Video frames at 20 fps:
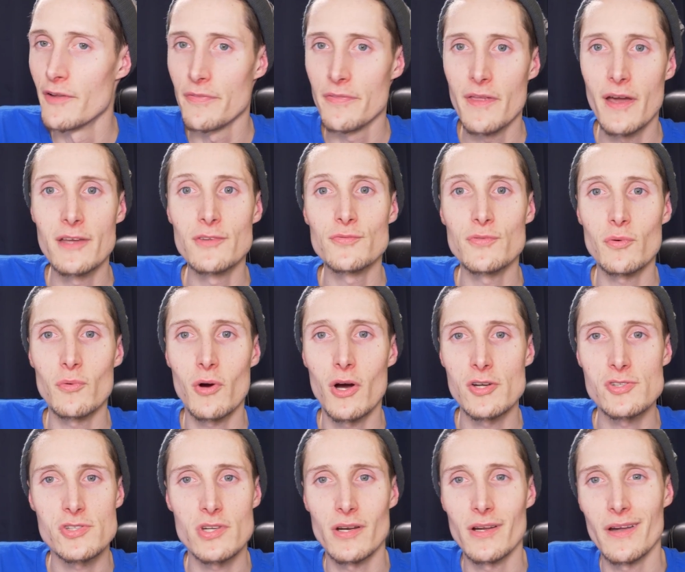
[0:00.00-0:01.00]
Thanks for
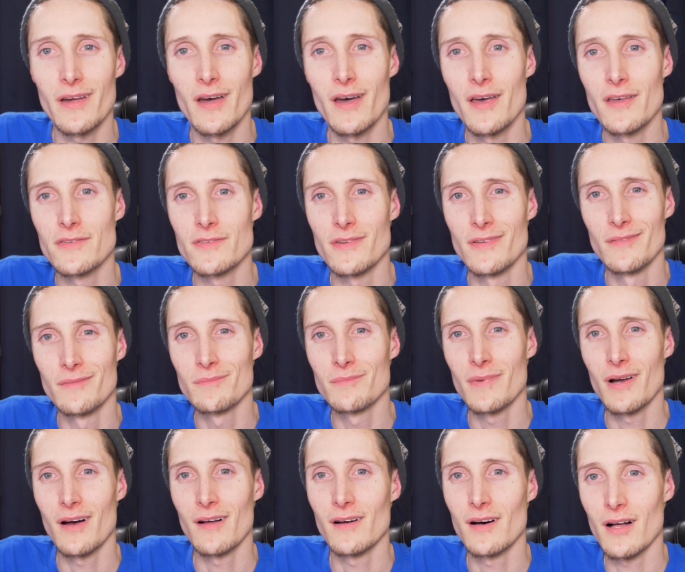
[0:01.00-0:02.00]
watching, guys, and
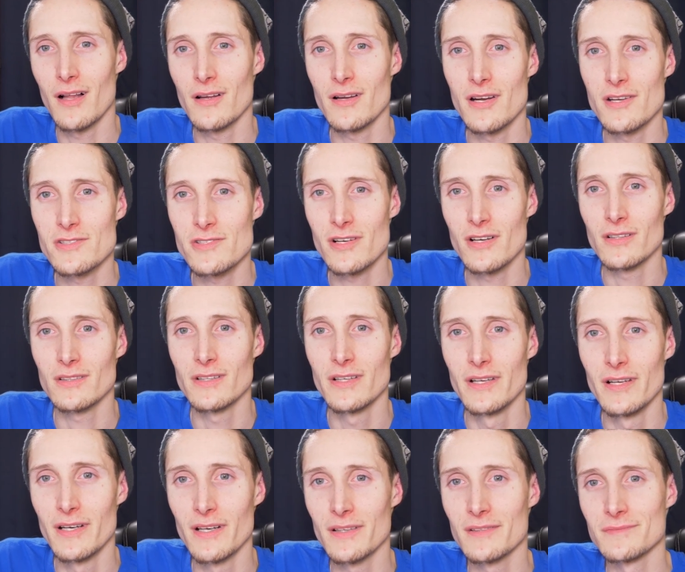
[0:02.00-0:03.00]
I'll holler at y'all
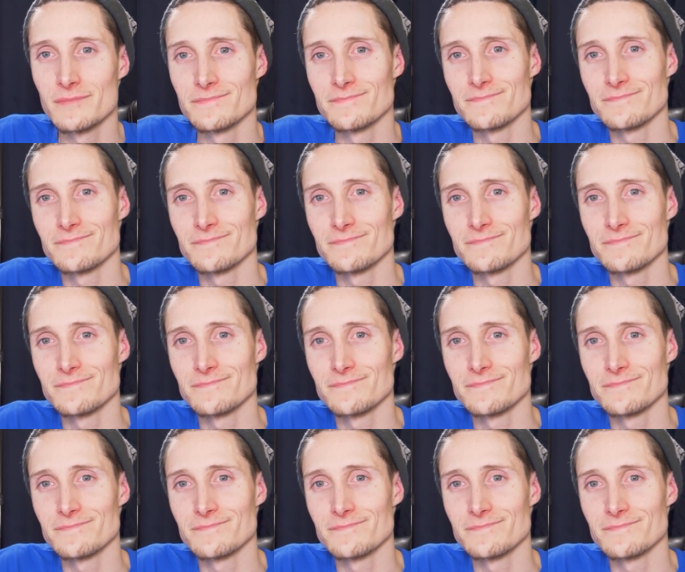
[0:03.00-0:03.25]
later.